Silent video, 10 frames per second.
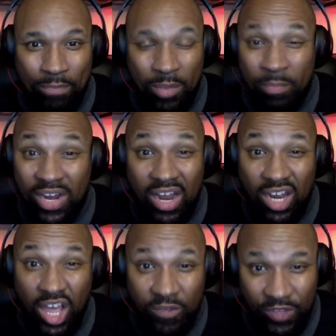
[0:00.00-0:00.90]
But I
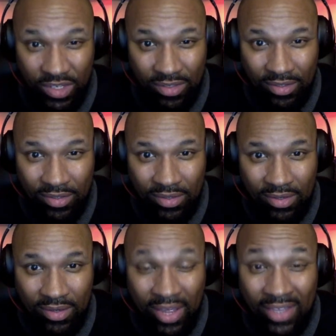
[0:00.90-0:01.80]
love it.
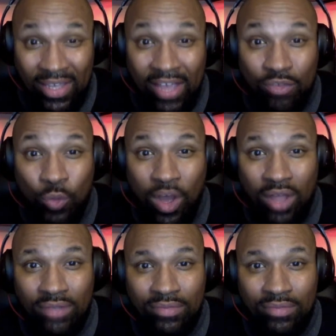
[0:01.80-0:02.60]
And guess what?